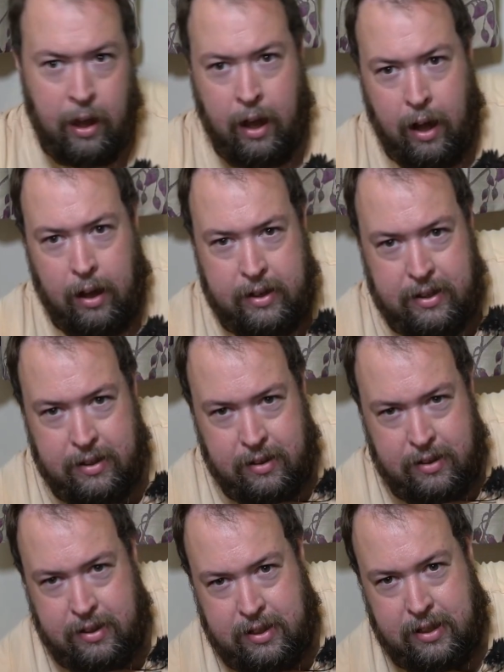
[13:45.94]
I didn't
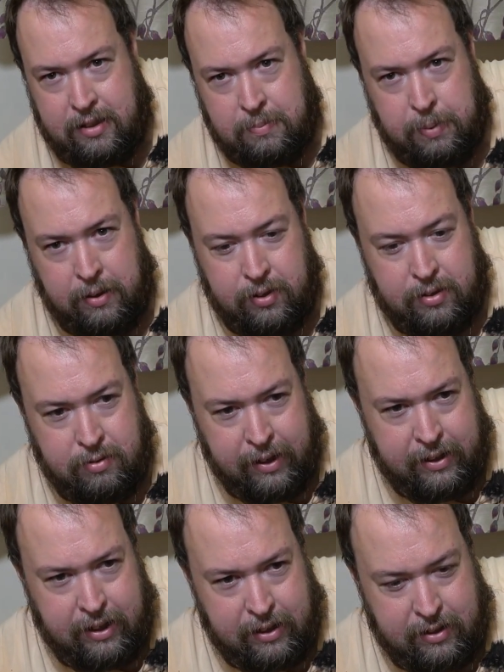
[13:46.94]
consider about this
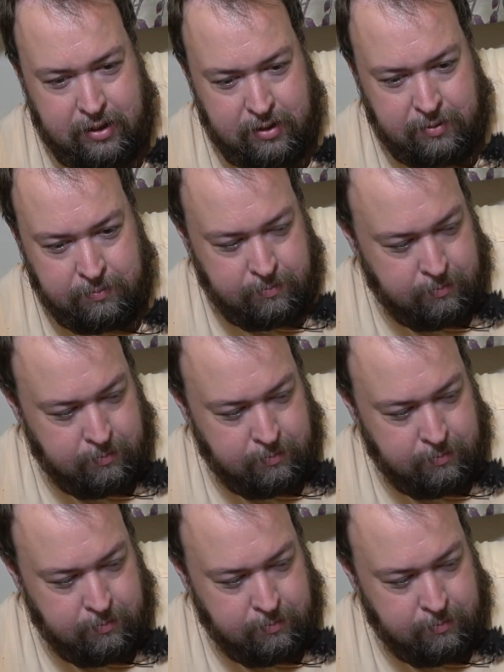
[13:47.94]
radiator.